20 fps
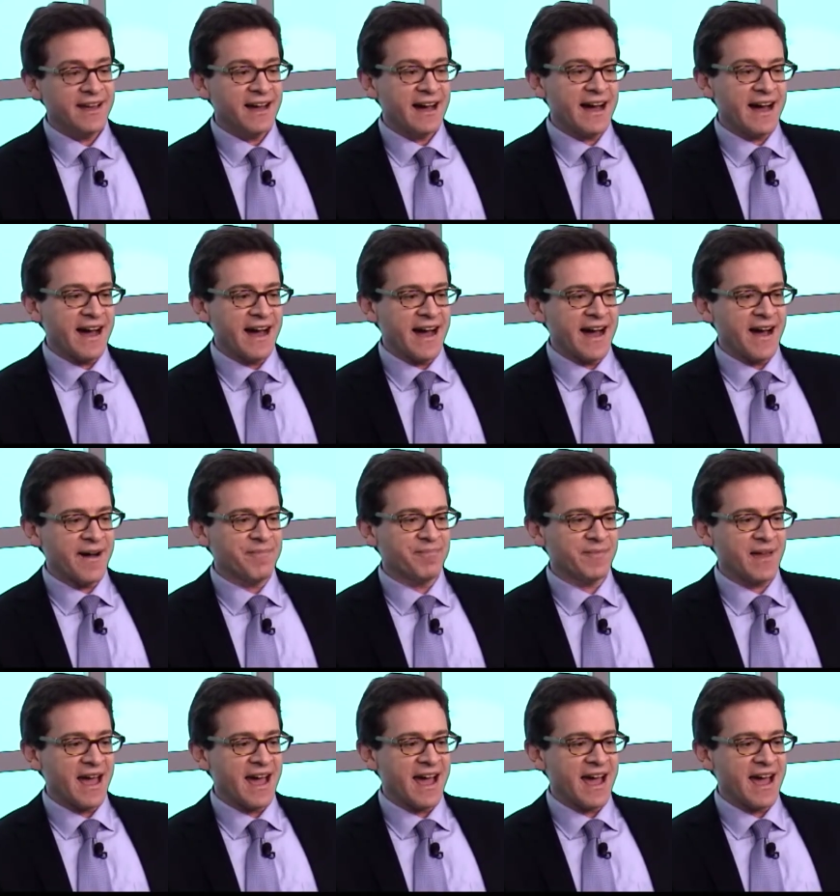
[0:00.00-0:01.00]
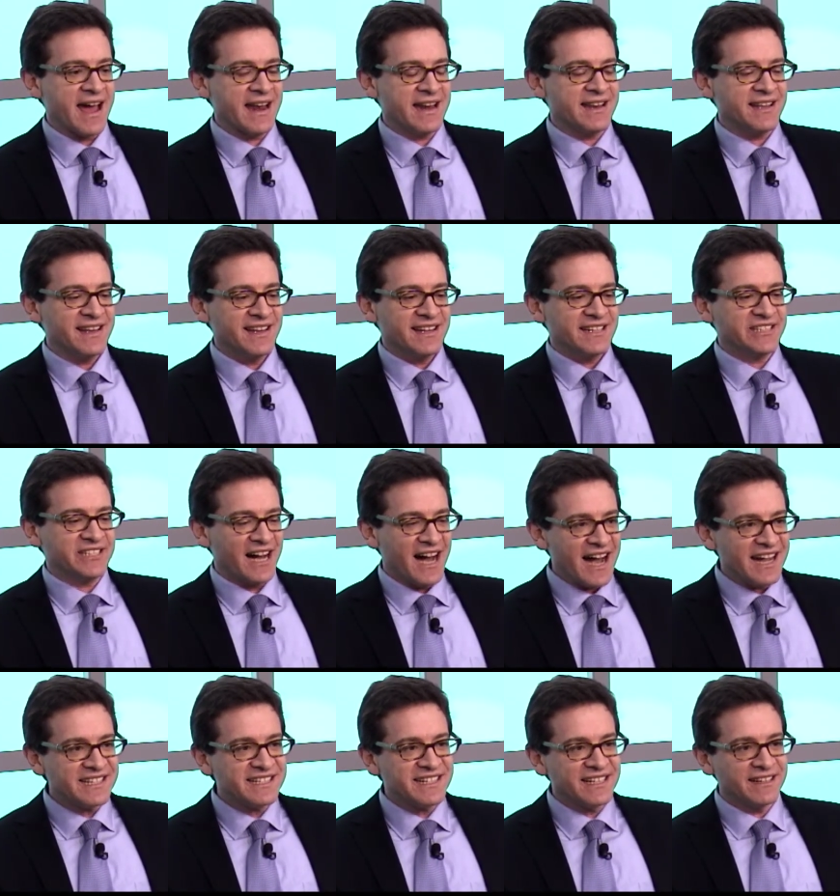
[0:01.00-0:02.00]
And
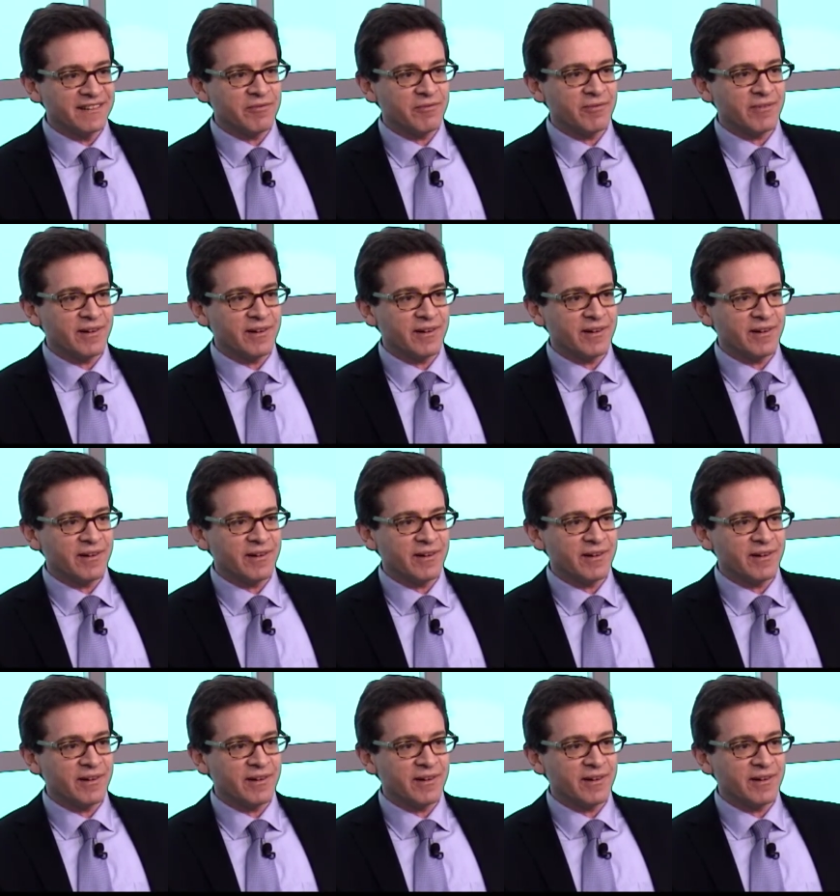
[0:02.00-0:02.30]
Johnson